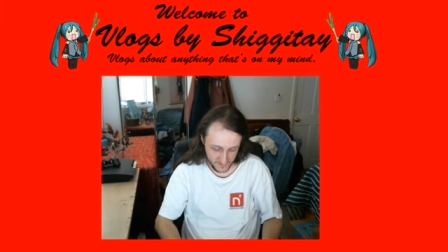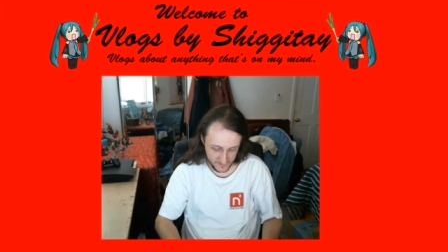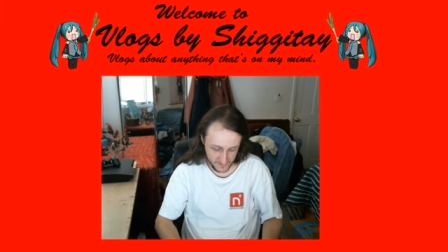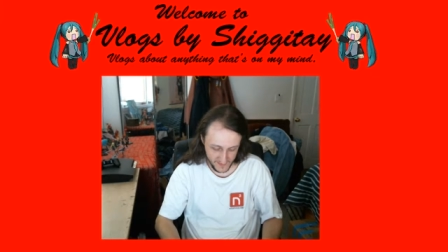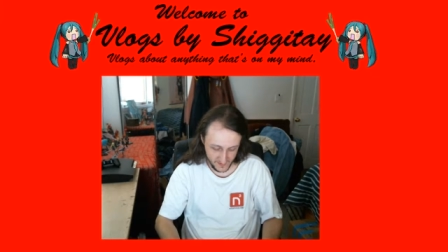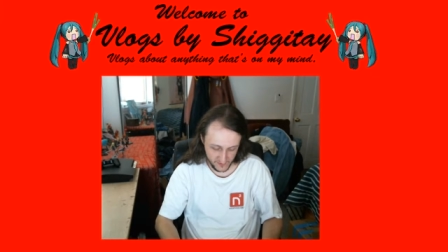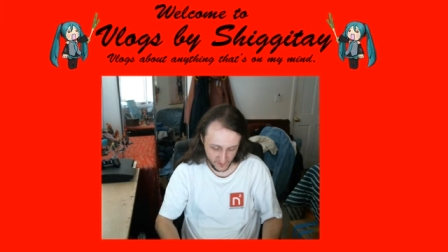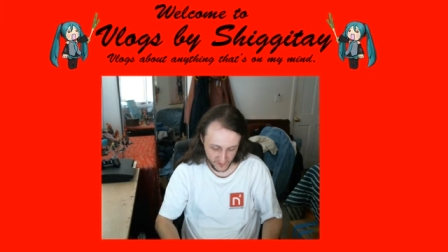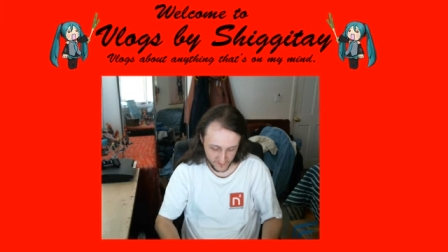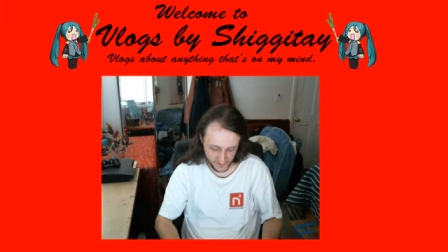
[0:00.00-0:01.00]
Next
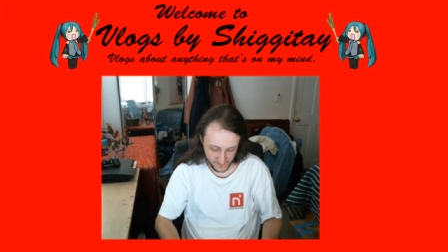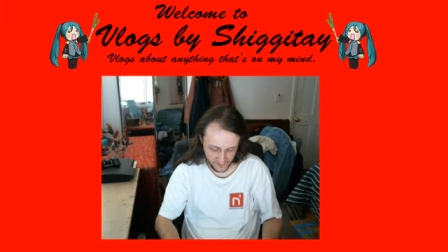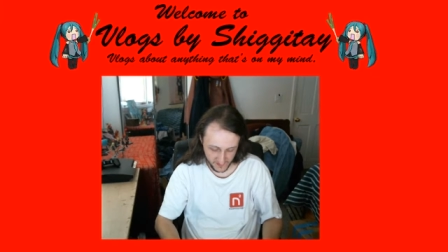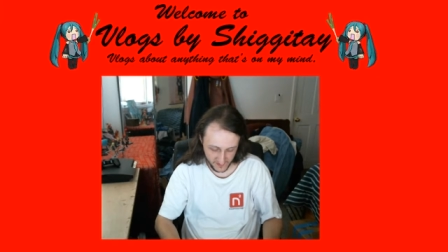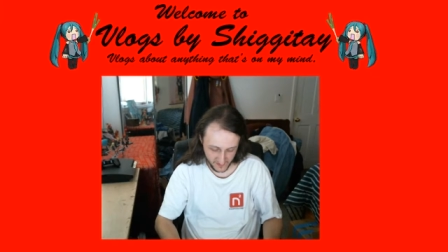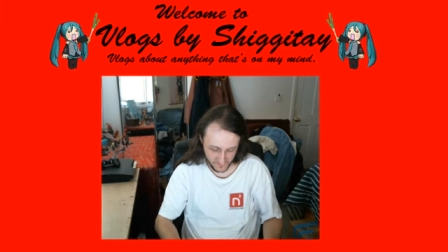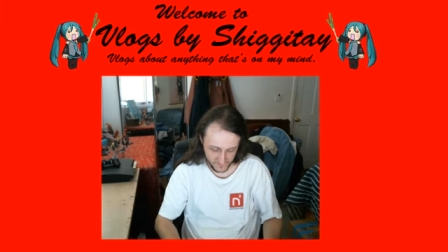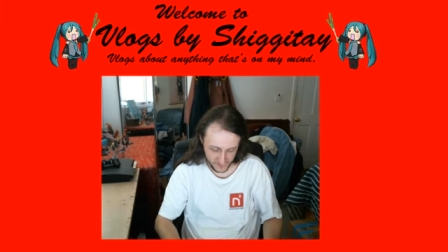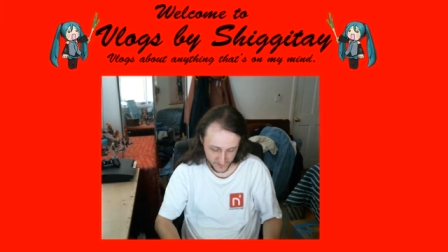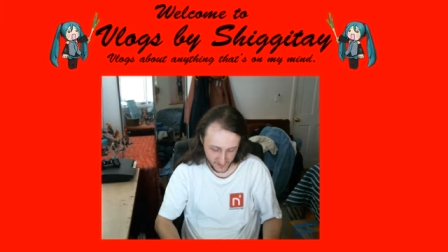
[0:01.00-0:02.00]
order of business here.
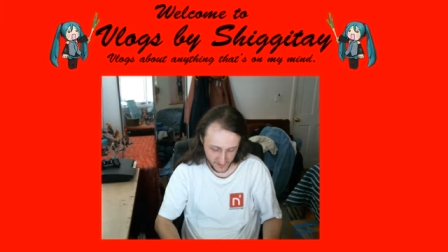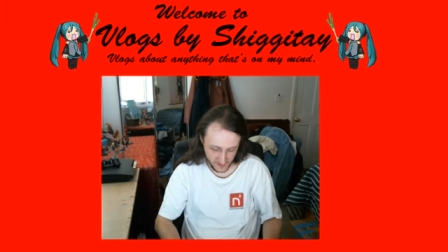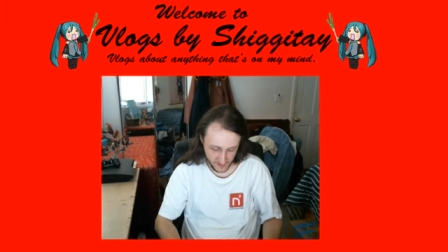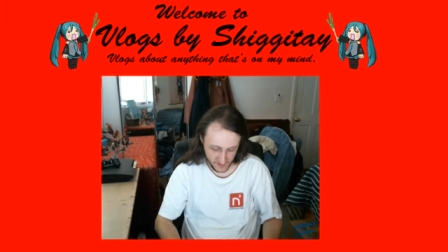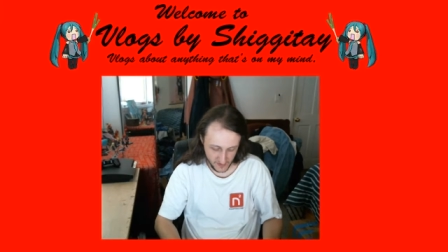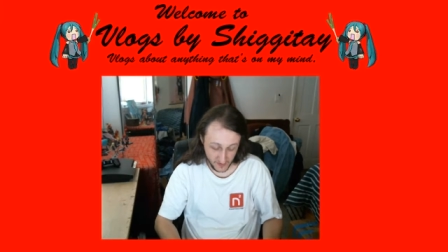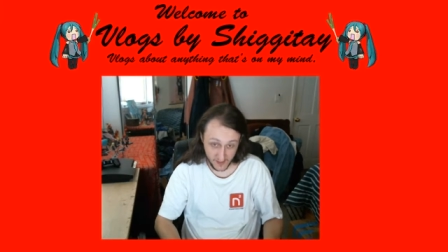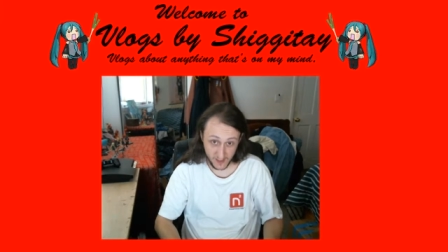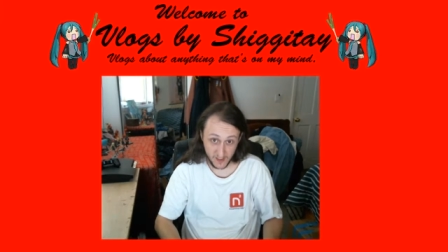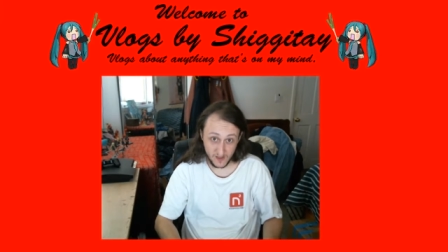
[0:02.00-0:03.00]

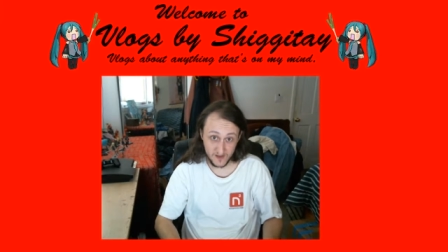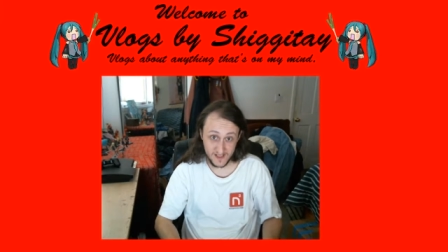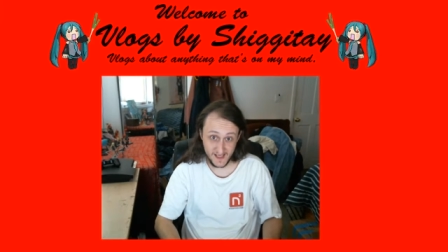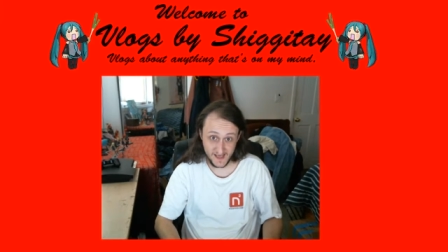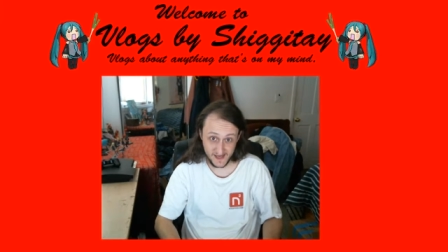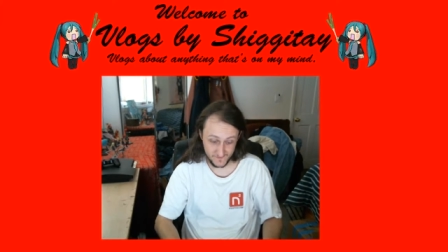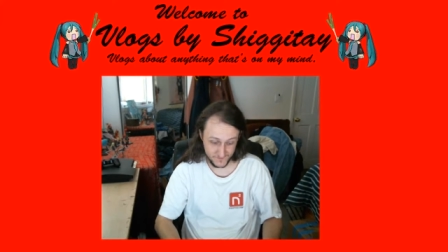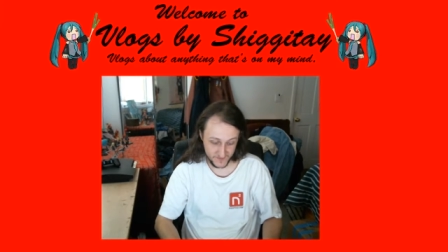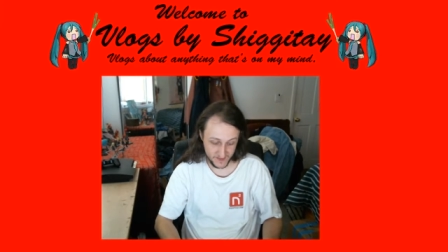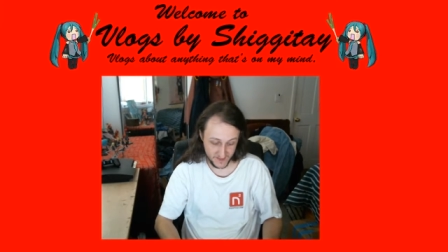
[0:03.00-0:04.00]
Oh yeah.
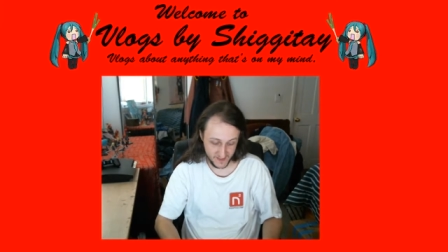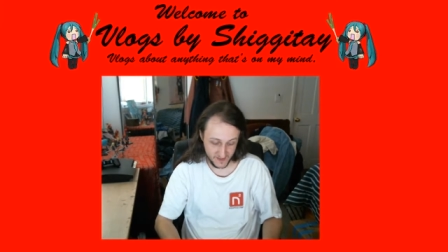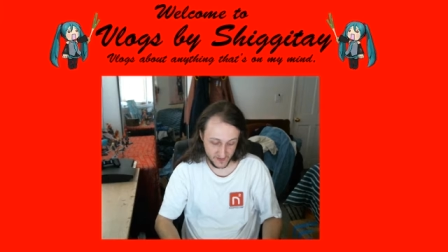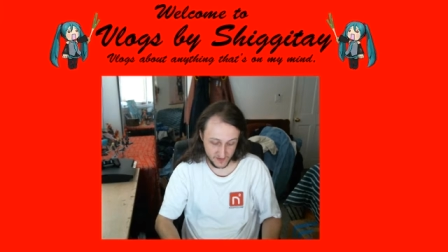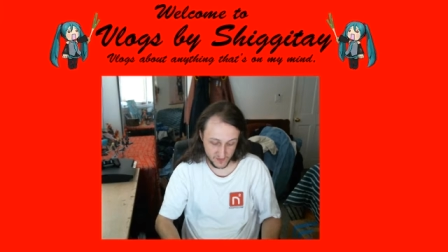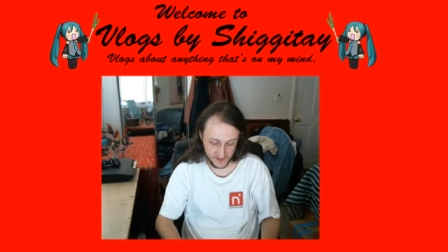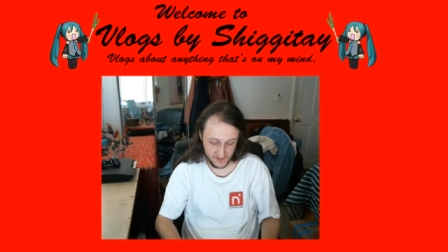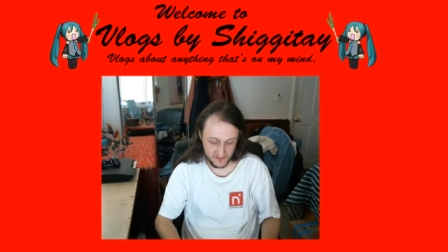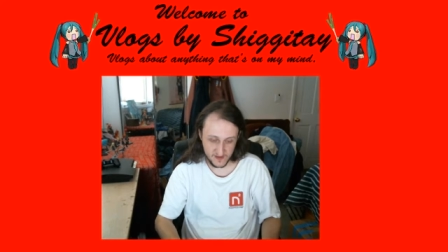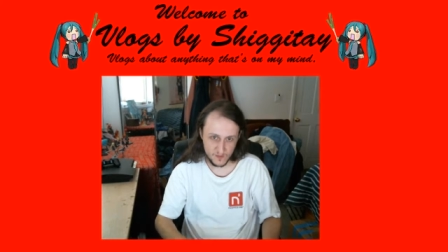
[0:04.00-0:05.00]
This one is
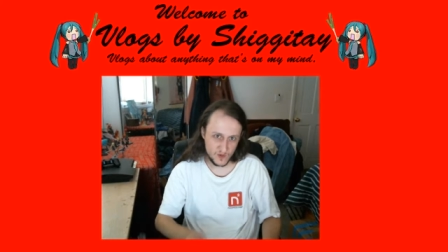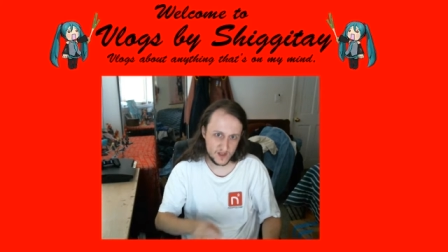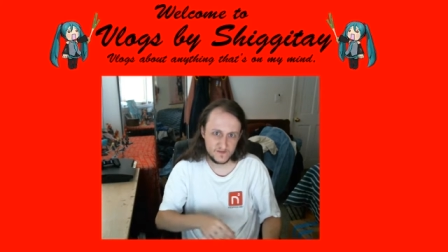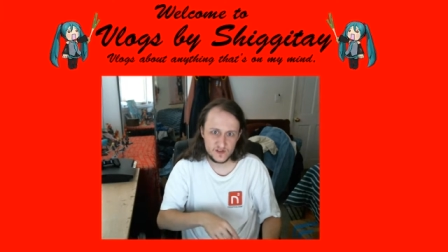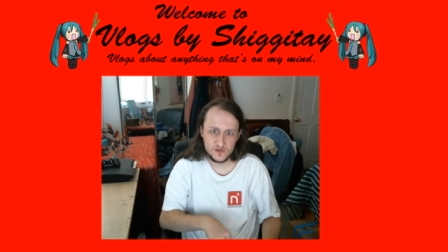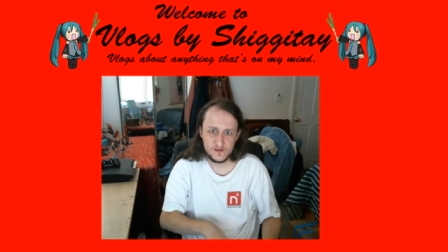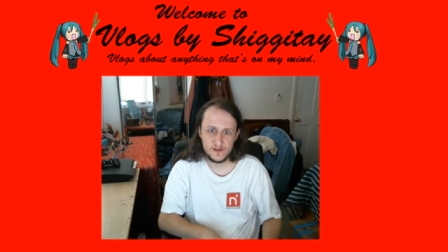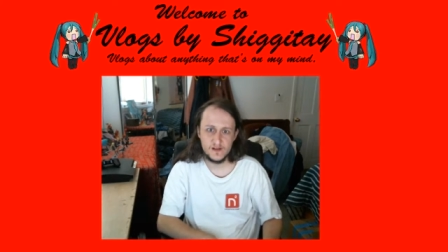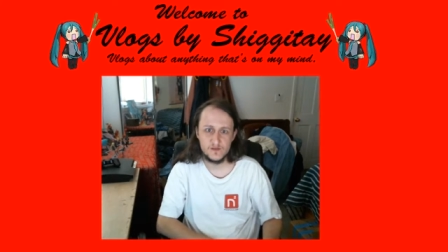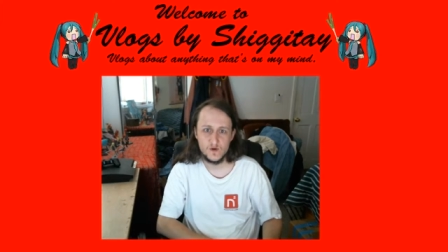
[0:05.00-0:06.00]
somewhat of a
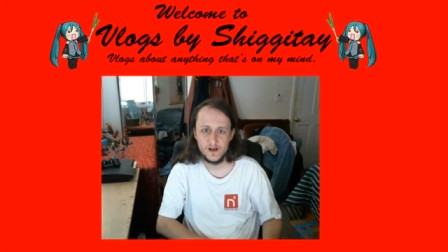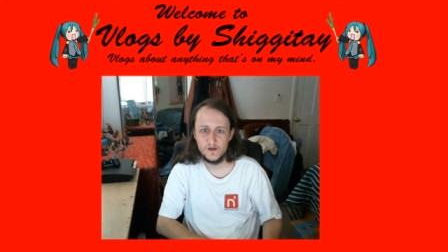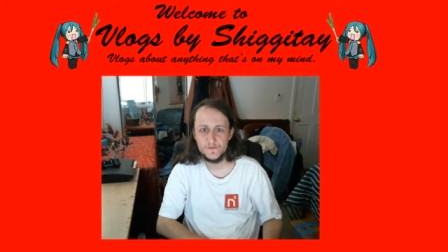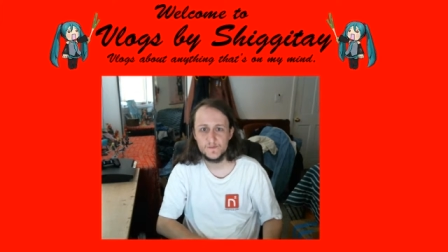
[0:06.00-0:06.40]
doozy as well.